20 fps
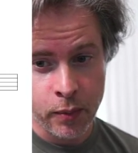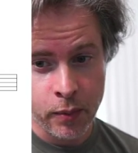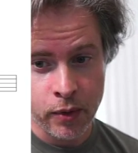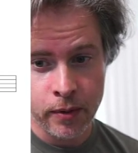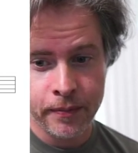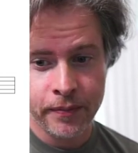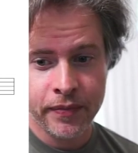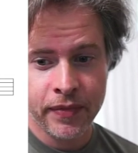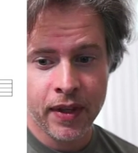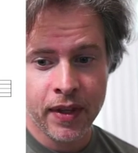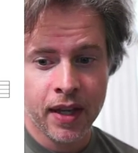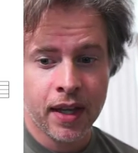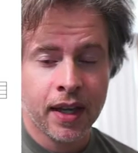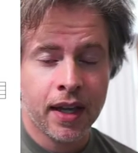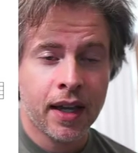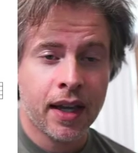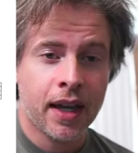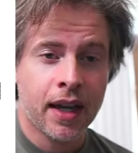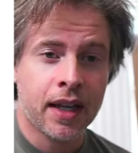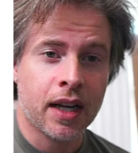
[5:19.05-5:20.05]

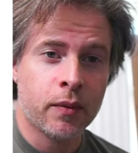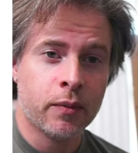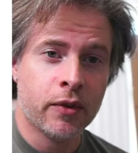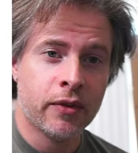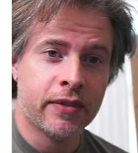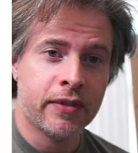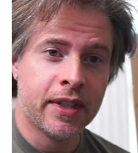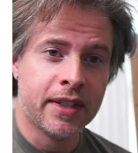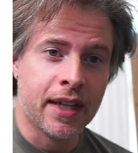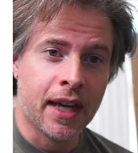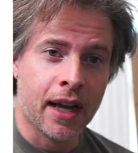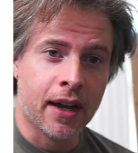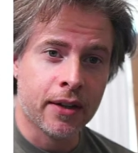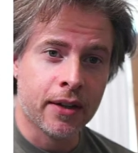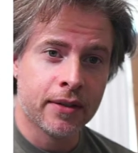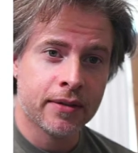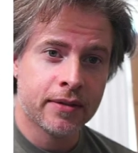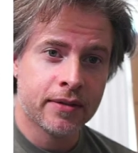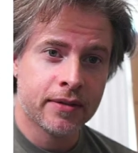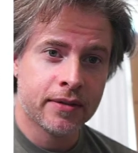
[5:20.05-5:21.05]
and I've moved it down
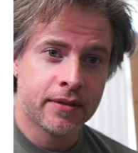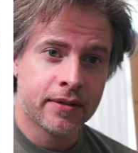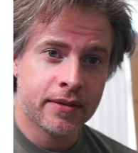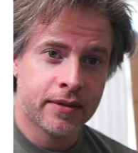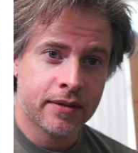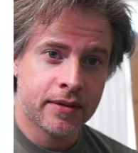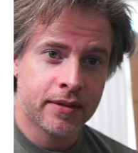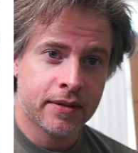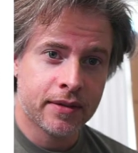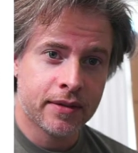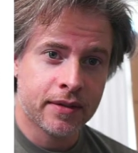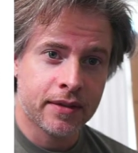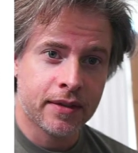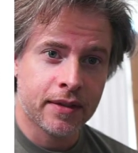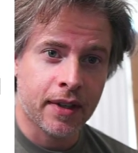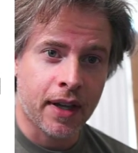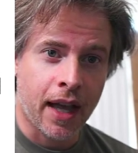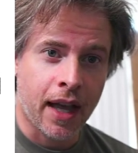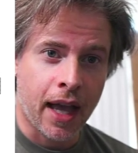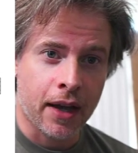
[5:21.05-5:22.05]

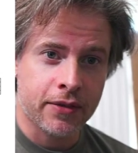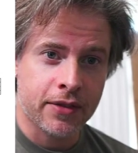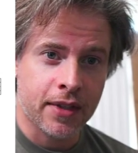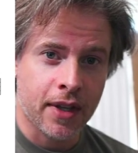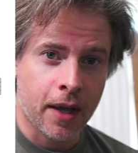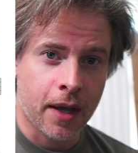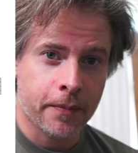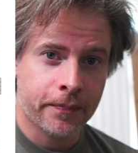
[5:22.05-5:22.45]
a half step,